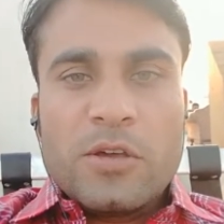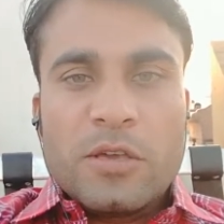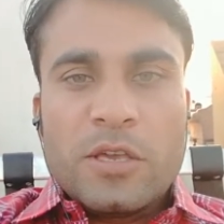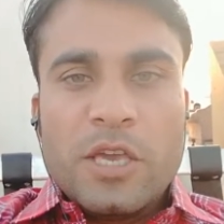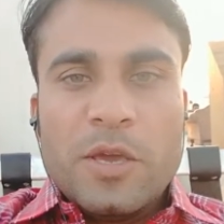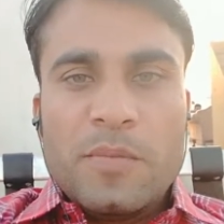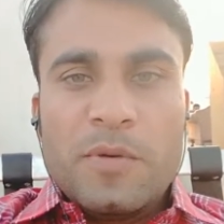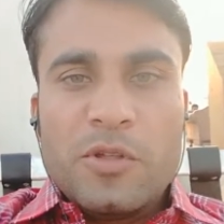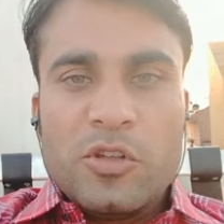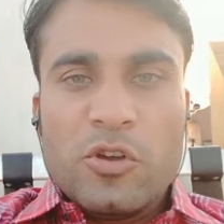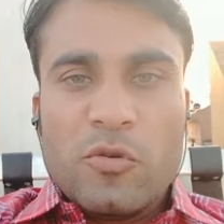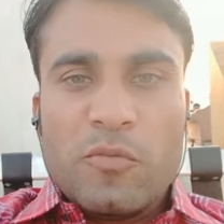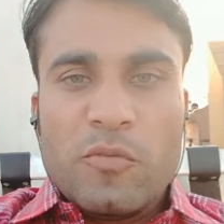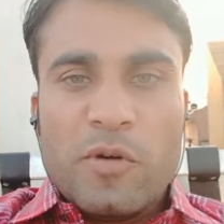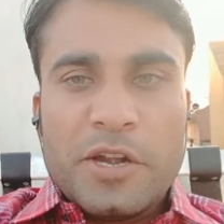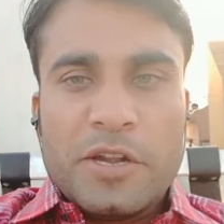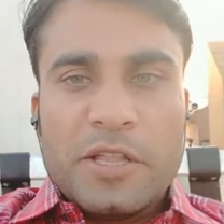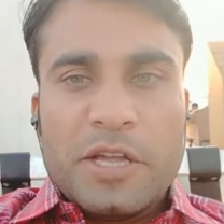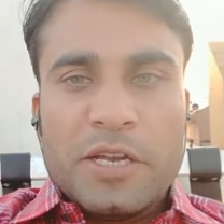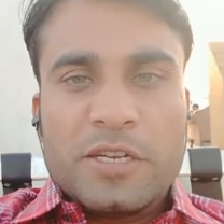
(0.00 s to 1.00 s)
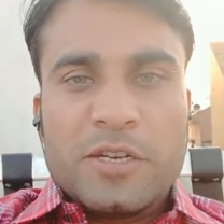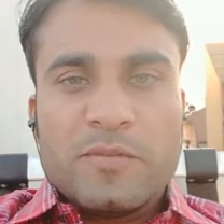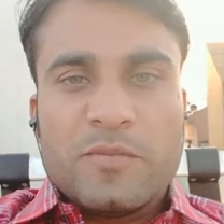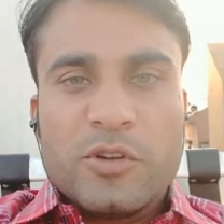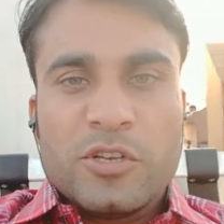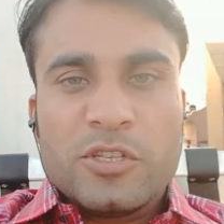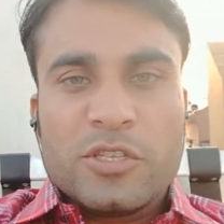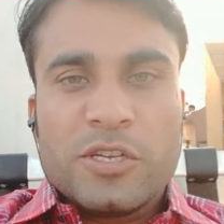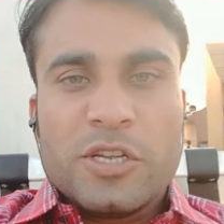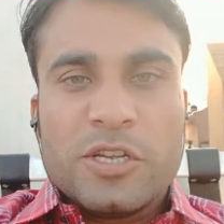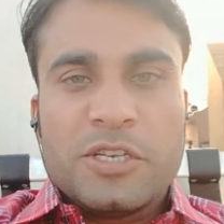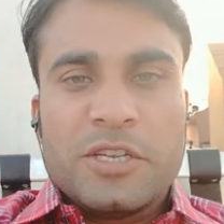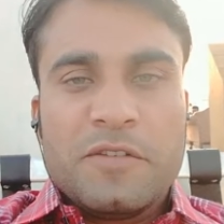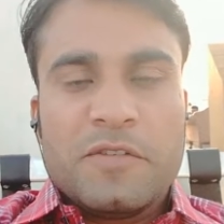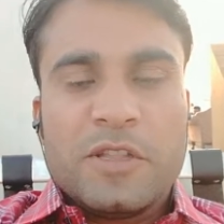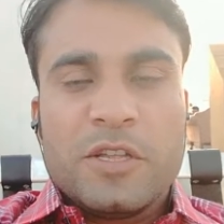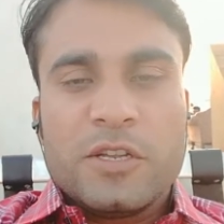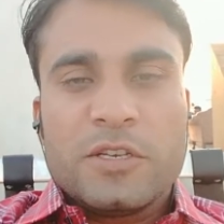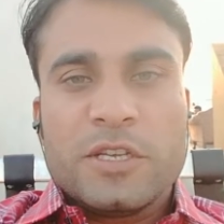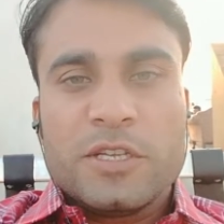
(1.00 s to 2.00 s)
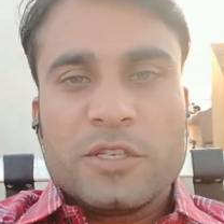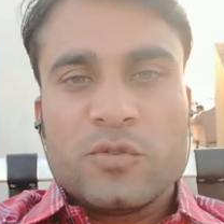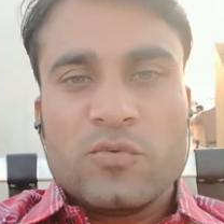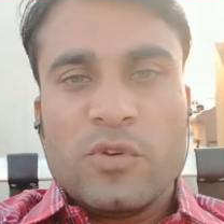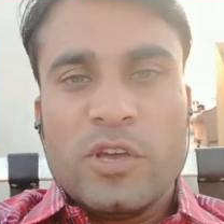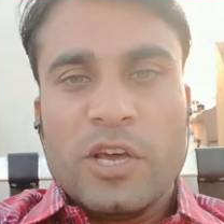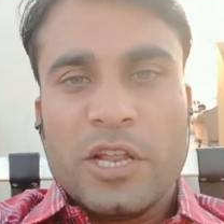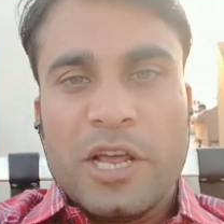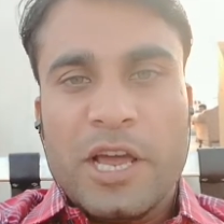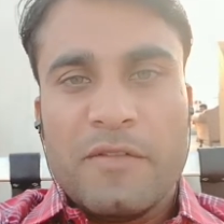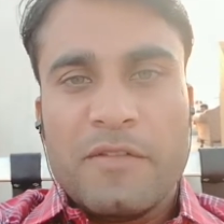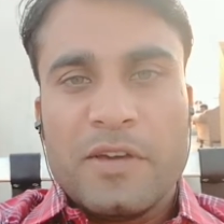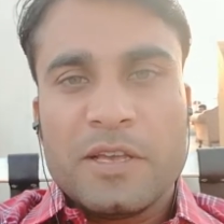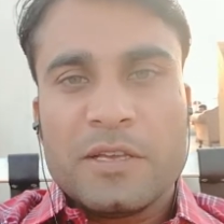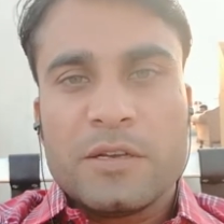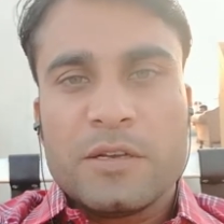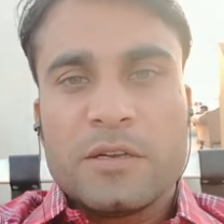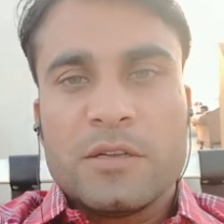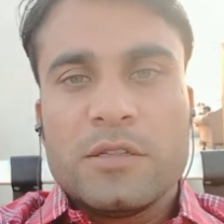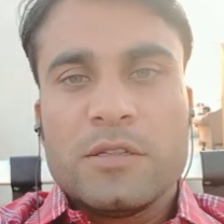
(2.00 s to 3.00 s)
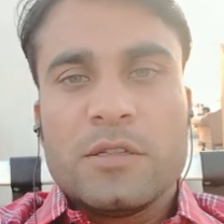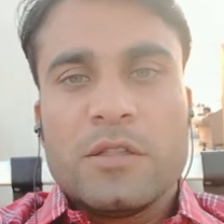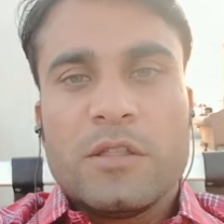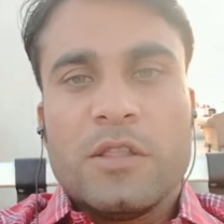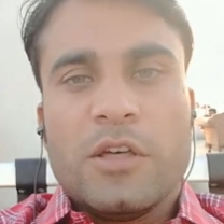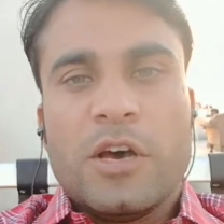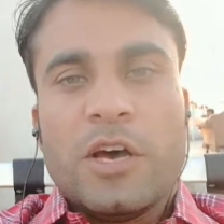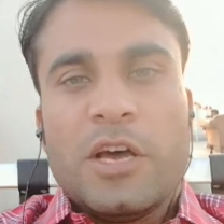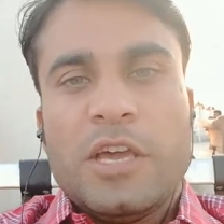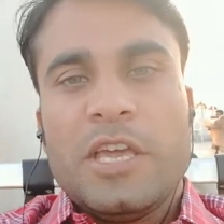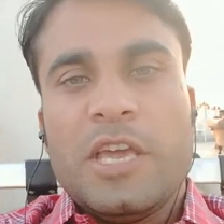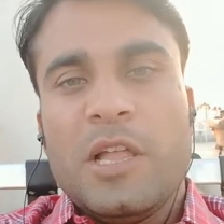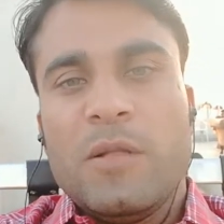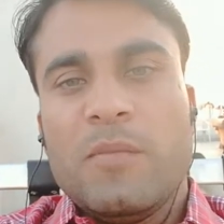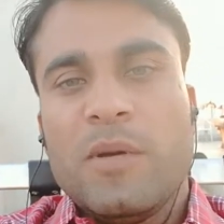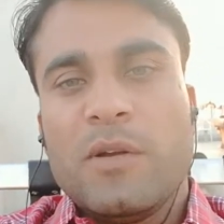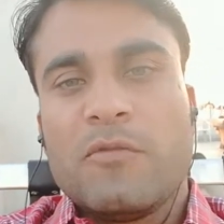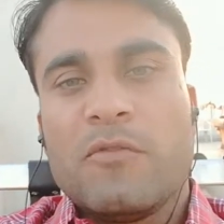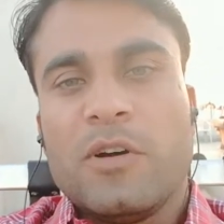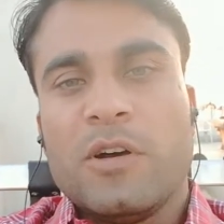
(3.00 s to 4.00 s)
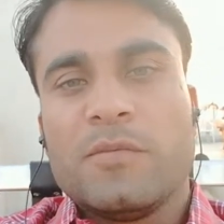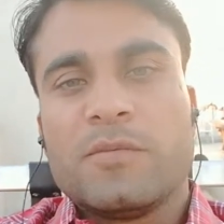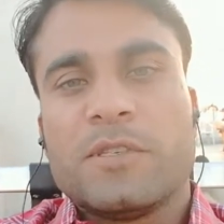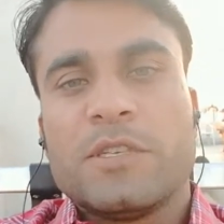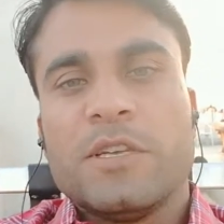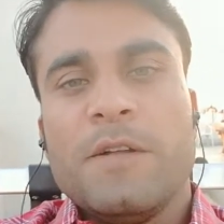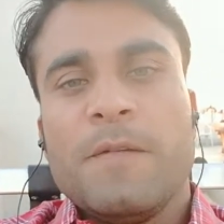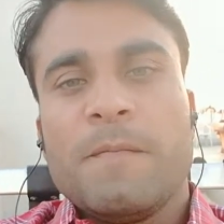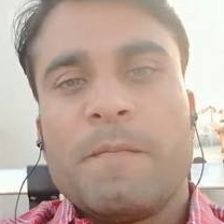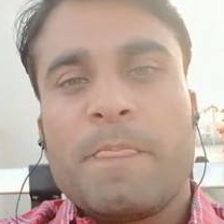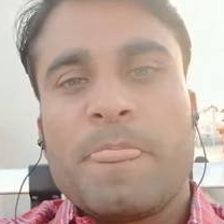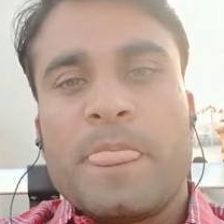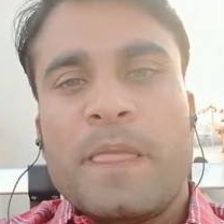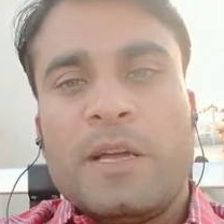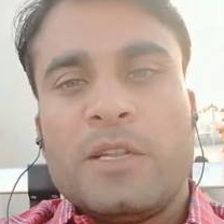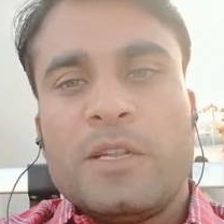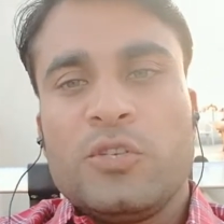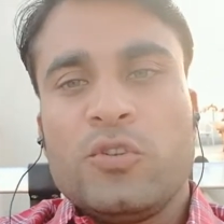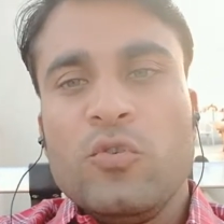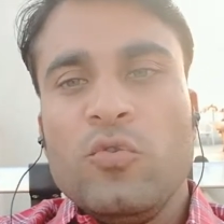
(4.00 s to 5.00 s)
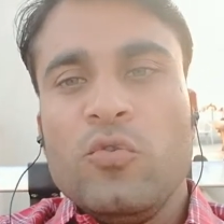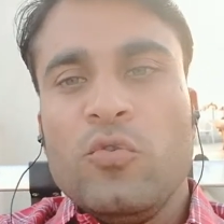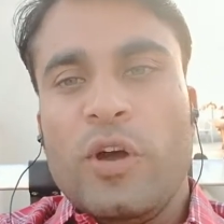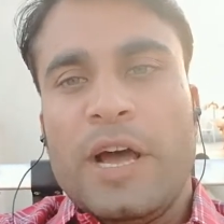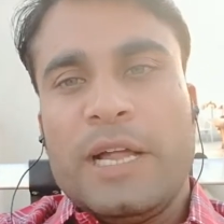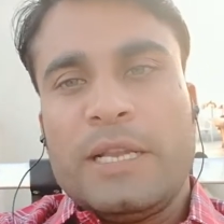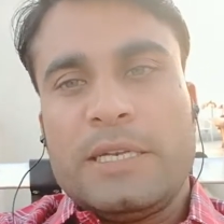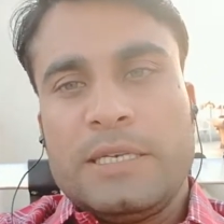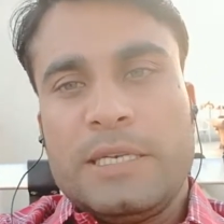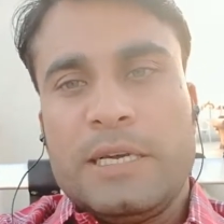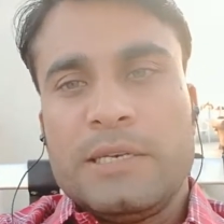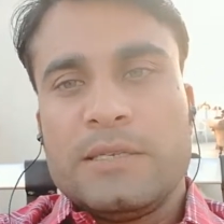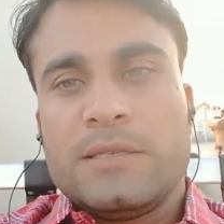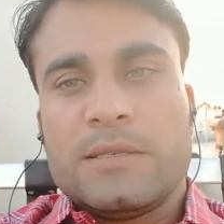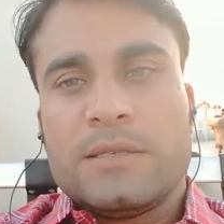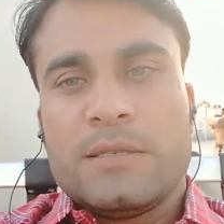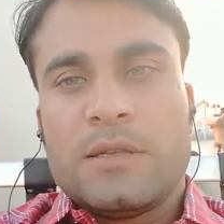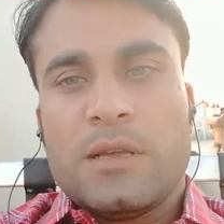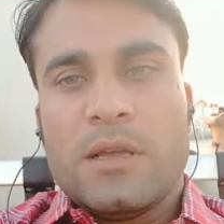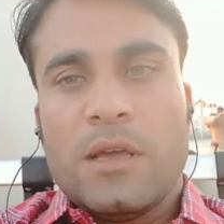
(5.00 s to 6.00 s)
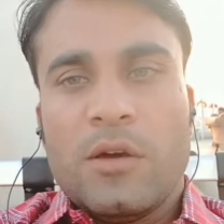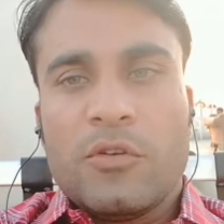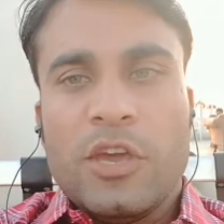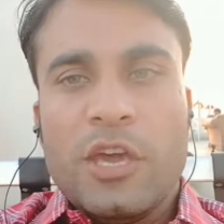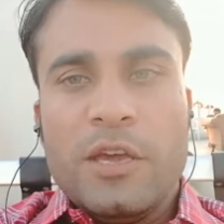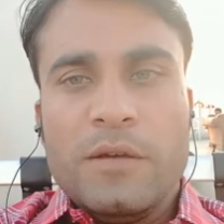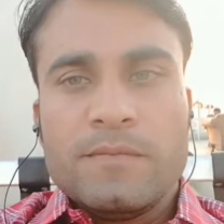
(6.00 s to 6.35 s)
Keep in your mind that in present indefinite tense we are having the helping verbs do and does. Okay?